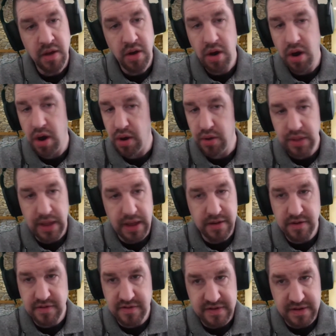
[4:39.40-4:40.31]
all that
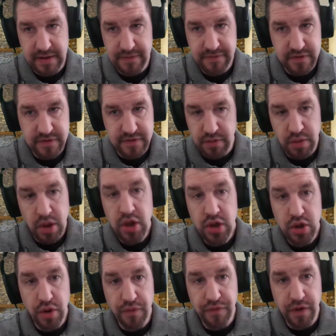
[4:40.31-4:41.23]
good stuff. So
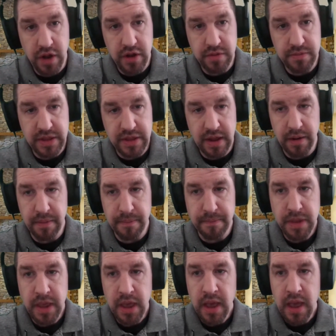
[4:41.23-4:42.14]
go follow me there.
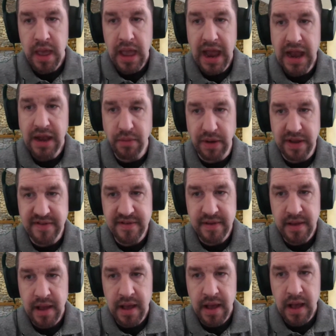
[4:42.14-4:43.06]
Anyways,
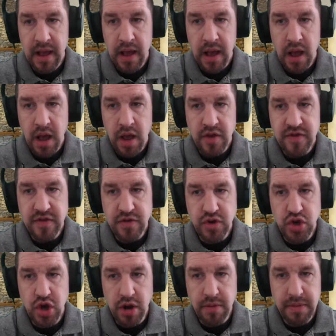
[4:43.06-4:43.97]
so
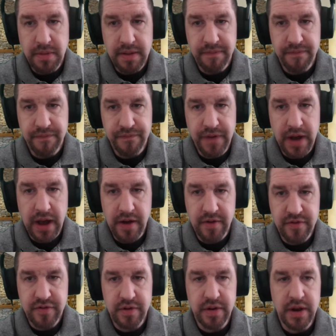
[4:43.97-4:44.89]
Jeremy
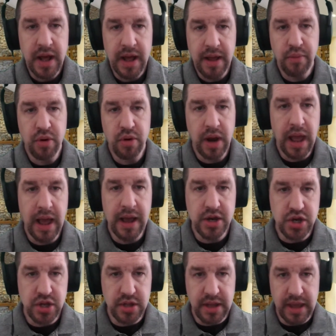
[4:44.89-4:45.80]
Fauser and I were
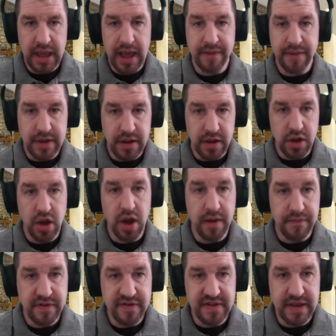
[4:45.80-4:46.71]
actually having a
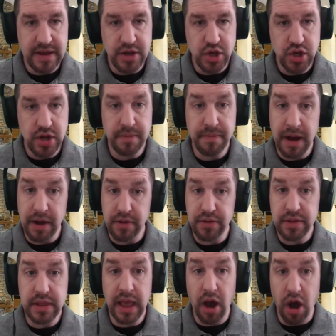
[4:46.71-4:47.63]
conversation
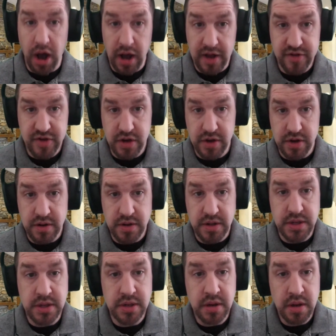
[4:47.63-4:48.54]
about
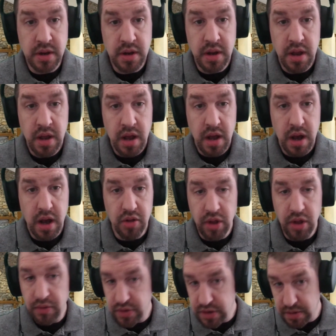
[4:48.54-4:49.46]
Oscars
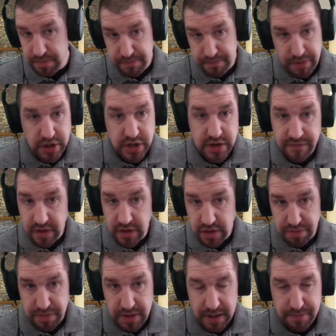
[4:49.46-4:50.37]
along with a bunch of
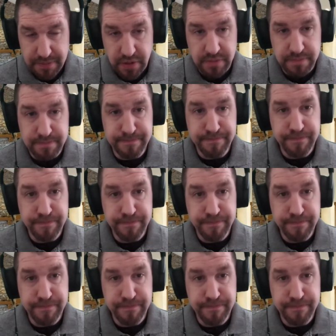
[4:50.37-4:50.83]
other people